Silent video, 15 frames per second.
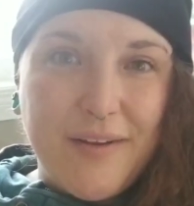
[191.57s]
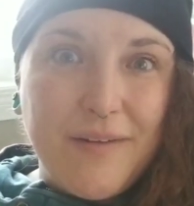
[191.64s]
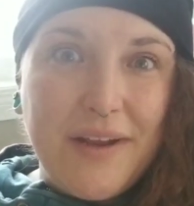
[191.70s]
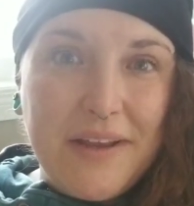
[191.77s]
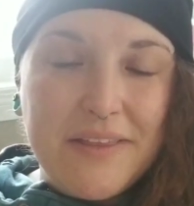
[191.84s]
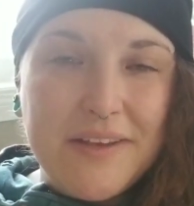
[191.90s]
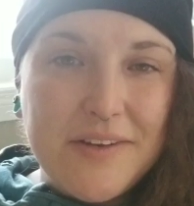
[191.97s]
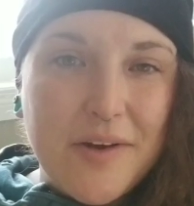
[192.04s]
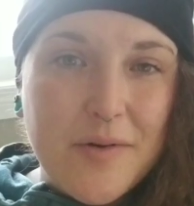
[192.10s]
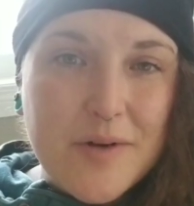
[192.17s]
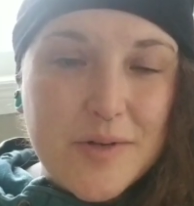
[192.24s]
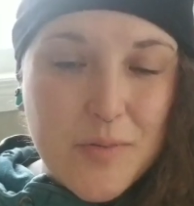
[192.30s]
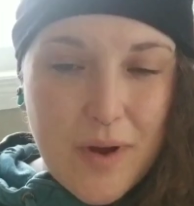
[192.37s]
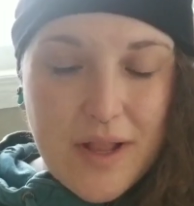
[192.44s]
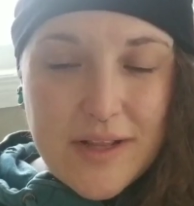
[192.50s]
you knead the dough
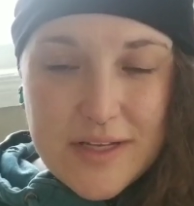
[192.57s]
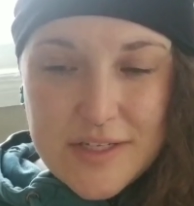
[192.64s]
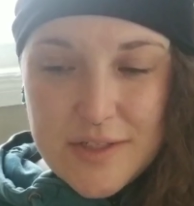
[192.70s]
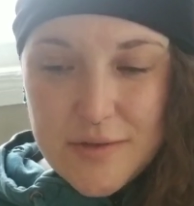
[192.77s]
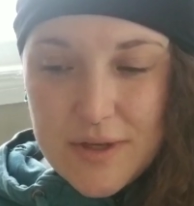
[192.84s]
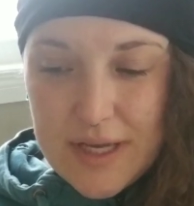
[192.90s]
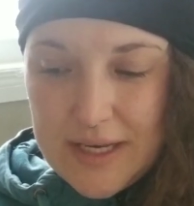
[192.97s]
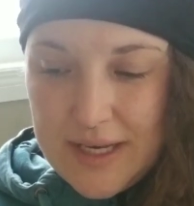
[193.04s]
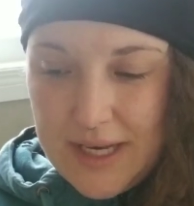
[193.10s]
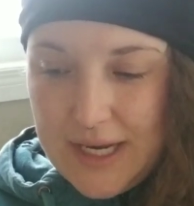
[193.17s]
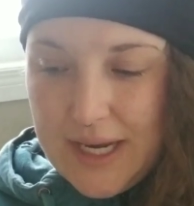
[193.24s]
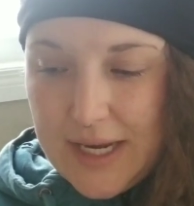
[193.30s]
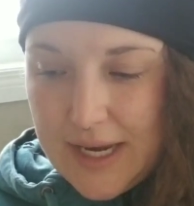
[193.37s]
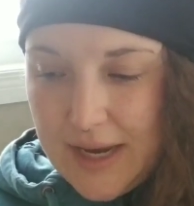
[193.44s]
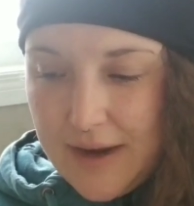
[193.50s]
as well as you can knead